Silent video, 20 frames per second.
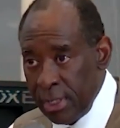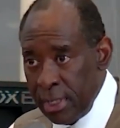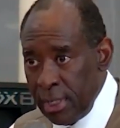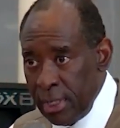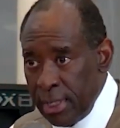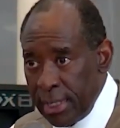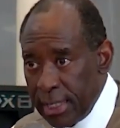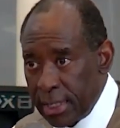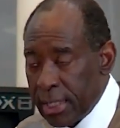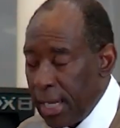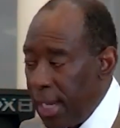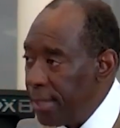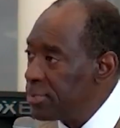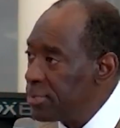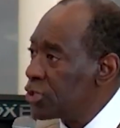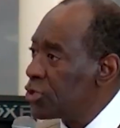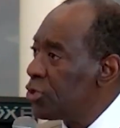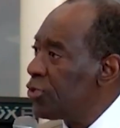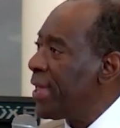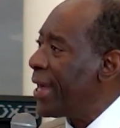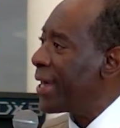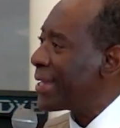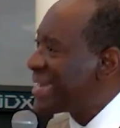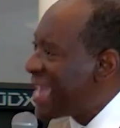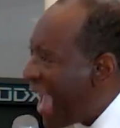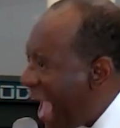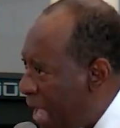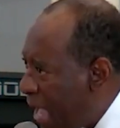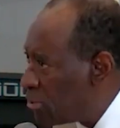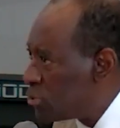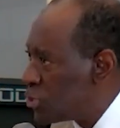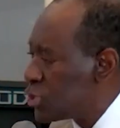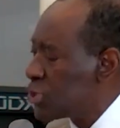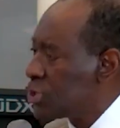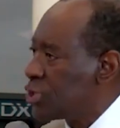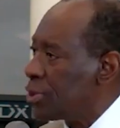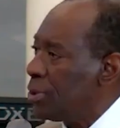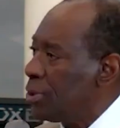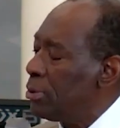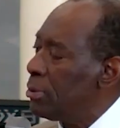It comes through their
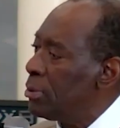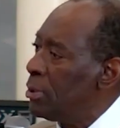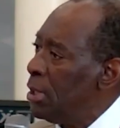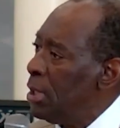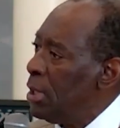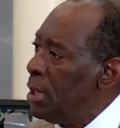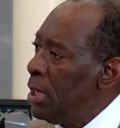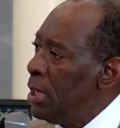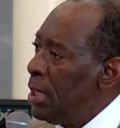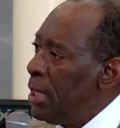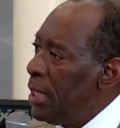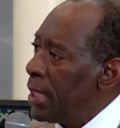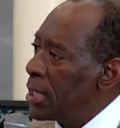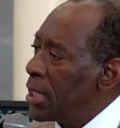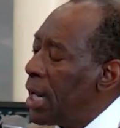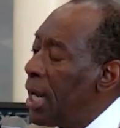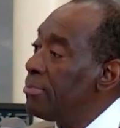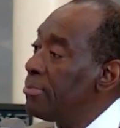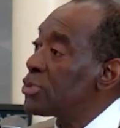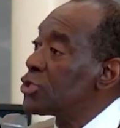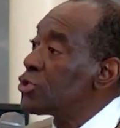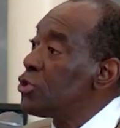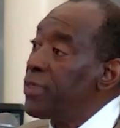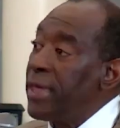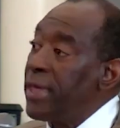counsel. It comes through their